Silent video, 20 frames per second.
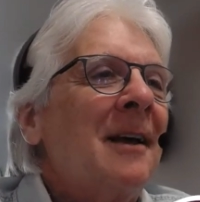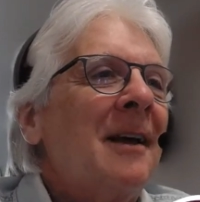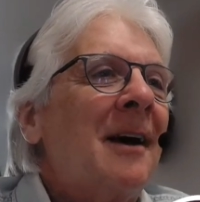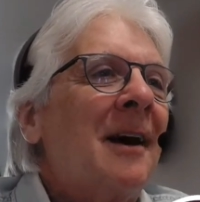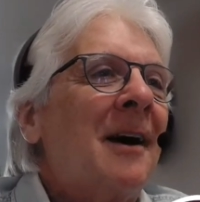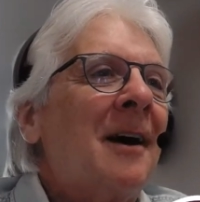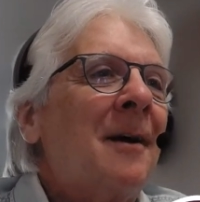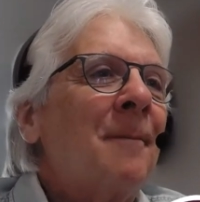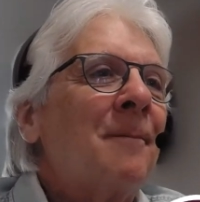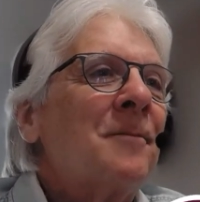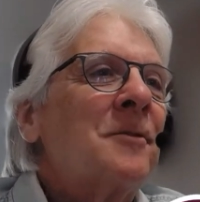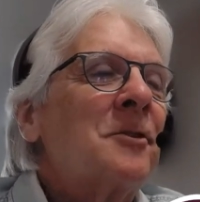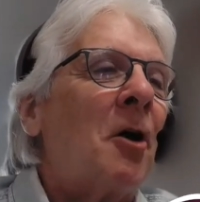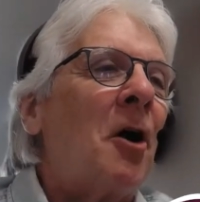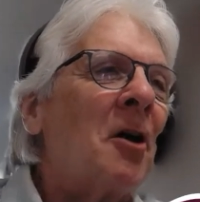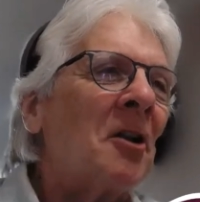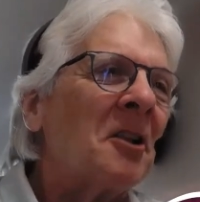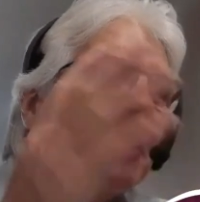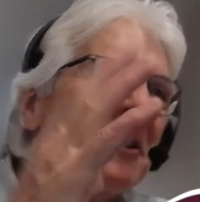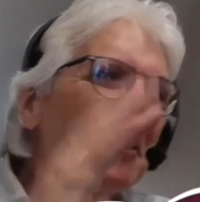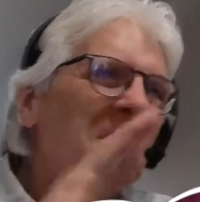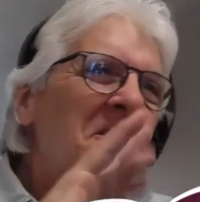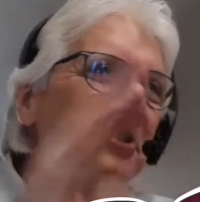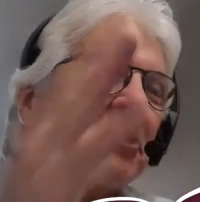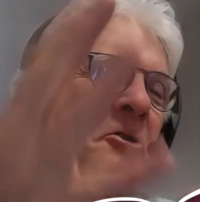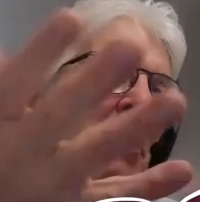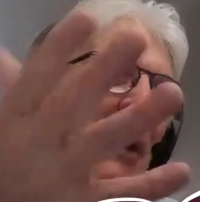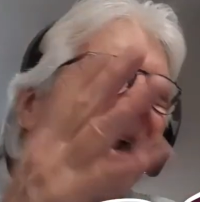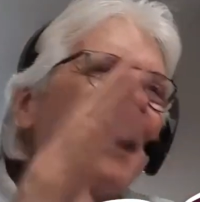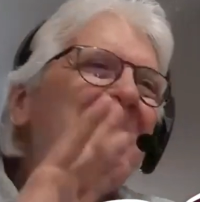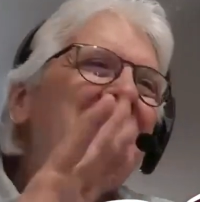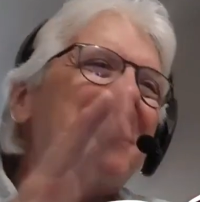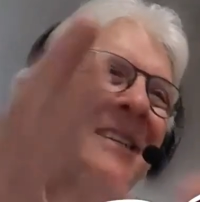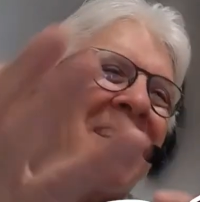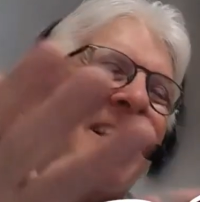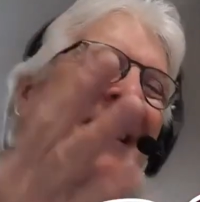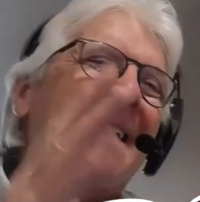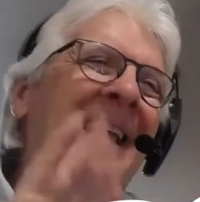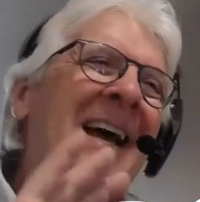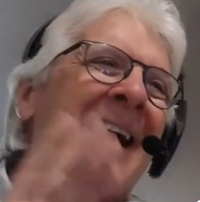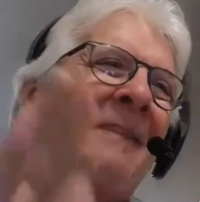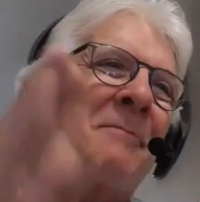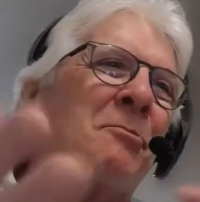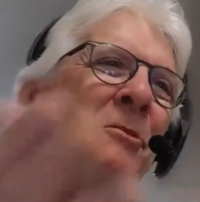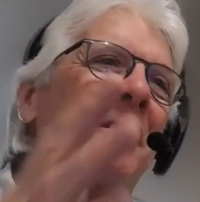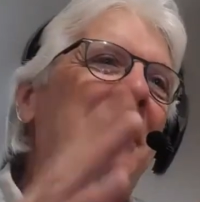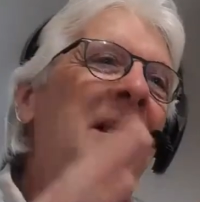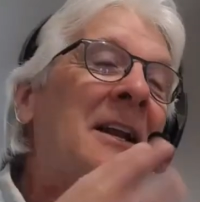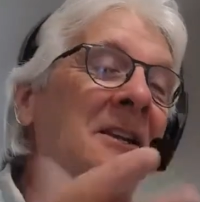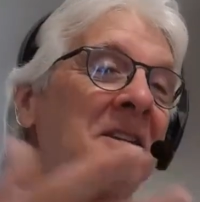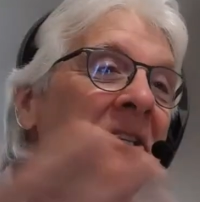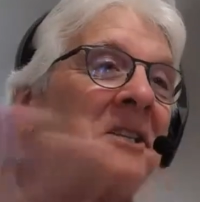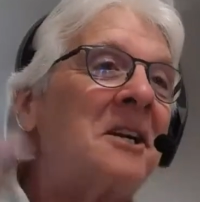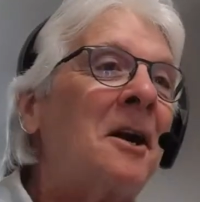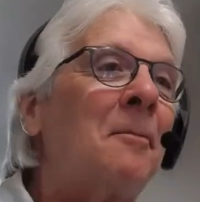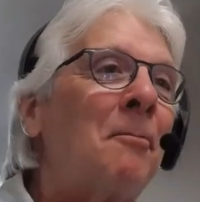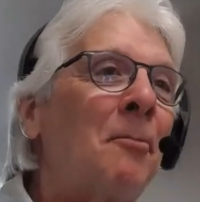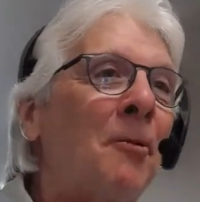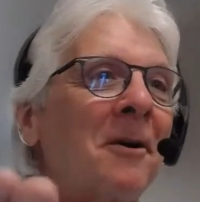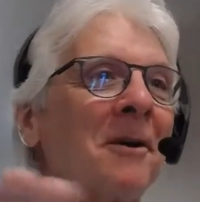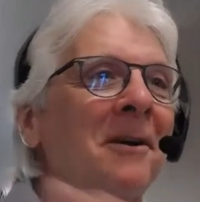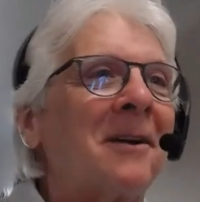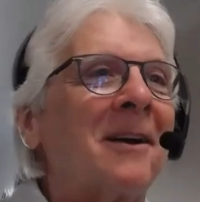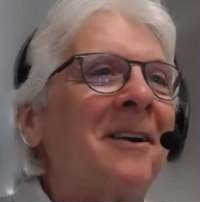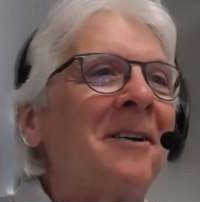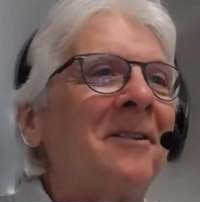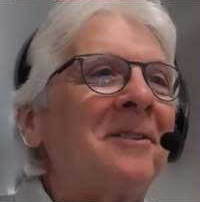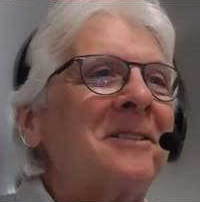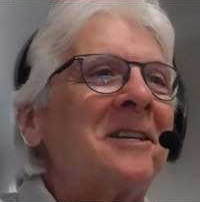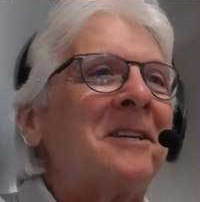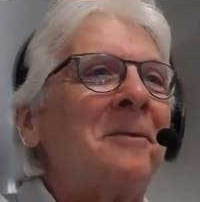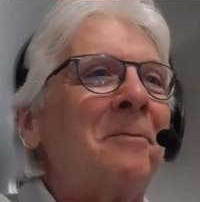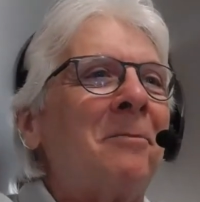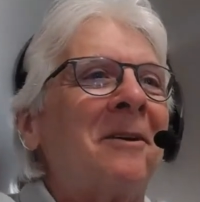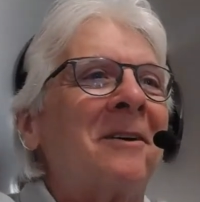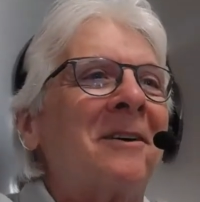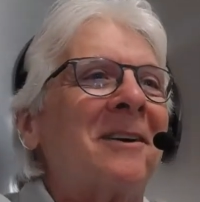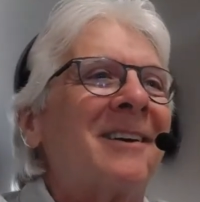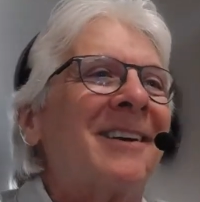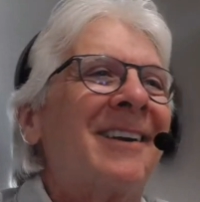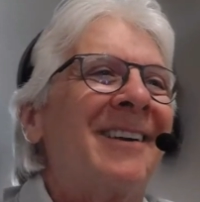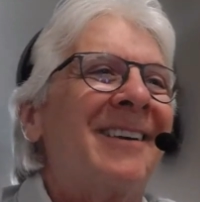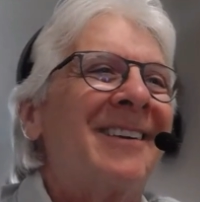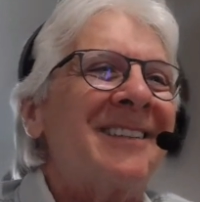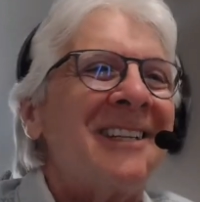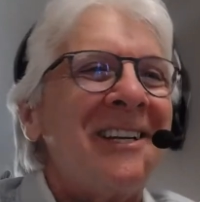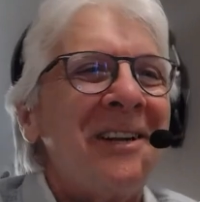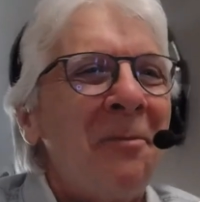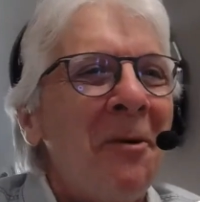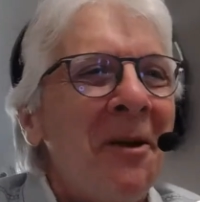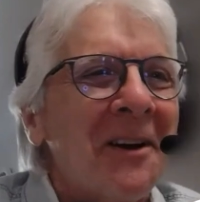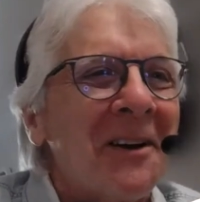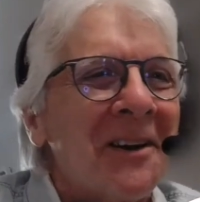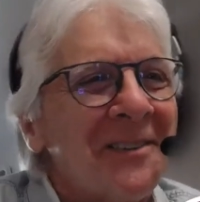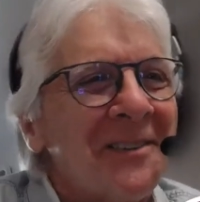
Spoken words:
So all little strategies like that. But yeah, it's in our book. I know it's in the book. Yeah, it's in the book.